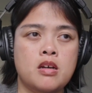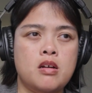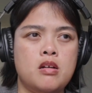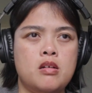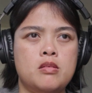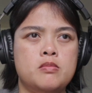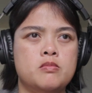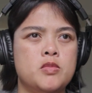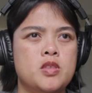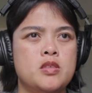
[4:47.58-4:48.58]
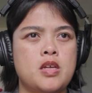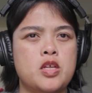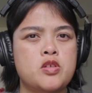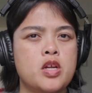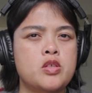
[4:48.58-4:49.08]
I
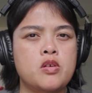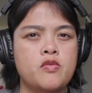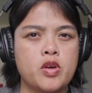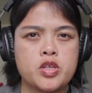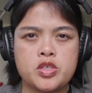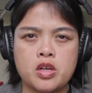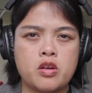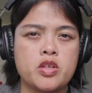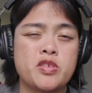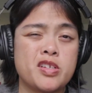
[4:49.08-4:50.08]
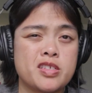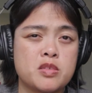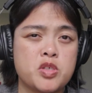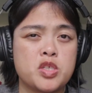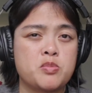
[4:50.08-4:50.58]
try to avoid sugary drinks
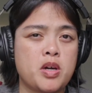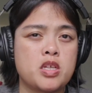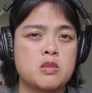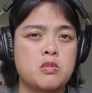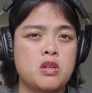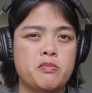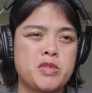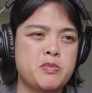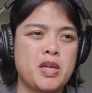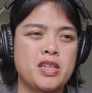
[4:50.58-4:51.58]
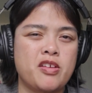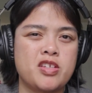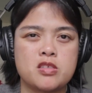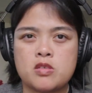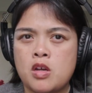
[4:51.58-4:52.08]
as much as possible. It's mainly
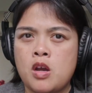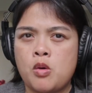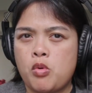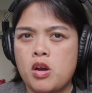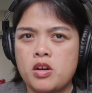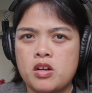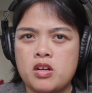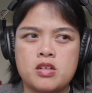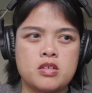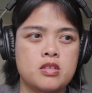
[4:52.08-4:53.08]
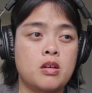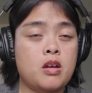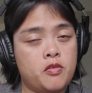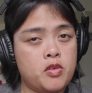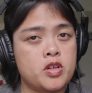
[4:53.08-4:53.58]
just water,
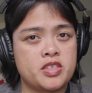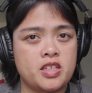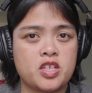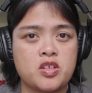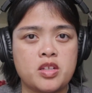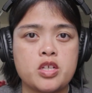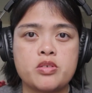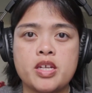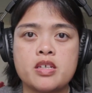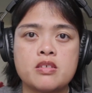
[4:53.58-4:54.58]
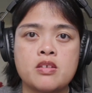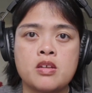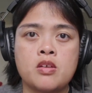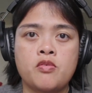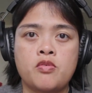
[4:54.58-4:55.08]
of course, the electrolyte drinks
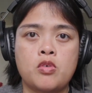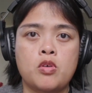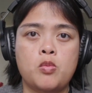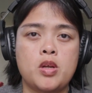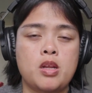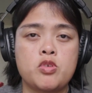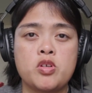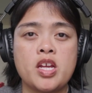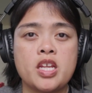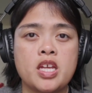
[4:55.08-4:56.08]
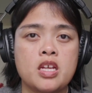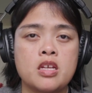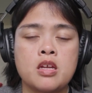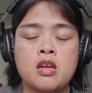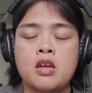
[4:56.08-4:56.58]
for when I'm
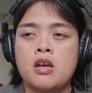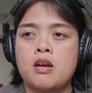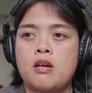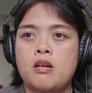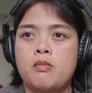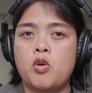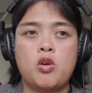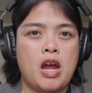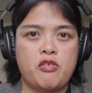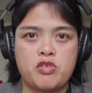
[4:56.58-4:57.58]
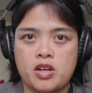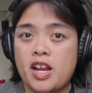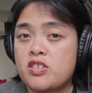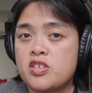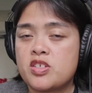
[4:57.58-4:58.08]
training or after
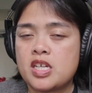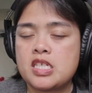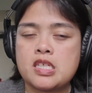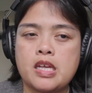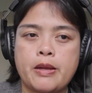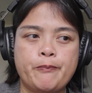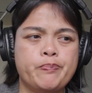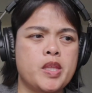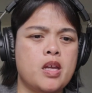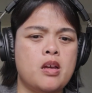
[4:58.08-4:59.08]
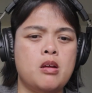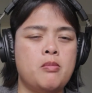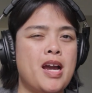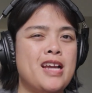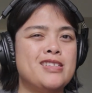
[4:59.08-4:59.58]
exercising.
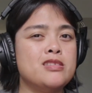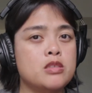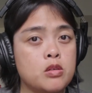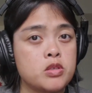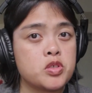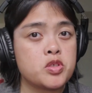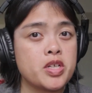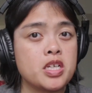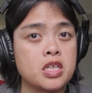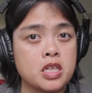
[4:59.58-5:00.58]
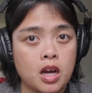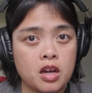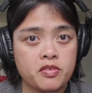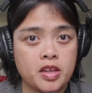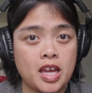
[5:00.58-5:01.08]
I don't drink
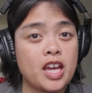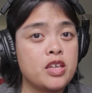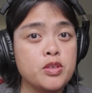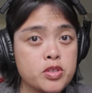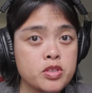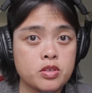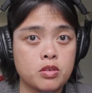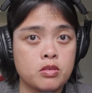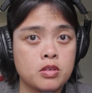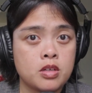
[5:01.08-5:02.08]
coffee. I used to.